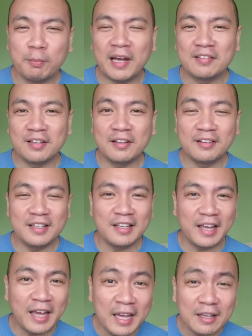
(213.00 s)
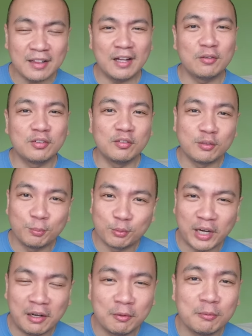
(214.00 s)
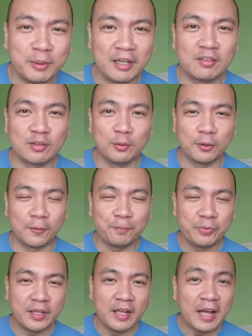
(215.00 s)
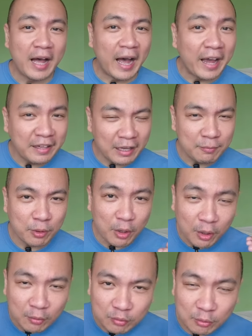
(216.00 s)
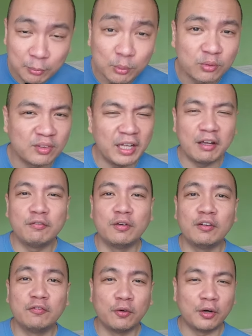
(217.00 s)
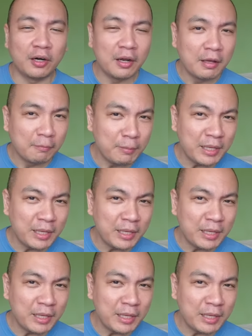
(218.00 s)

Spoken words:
surpassing the 8,000 subscriber milestone, I am also most thankful for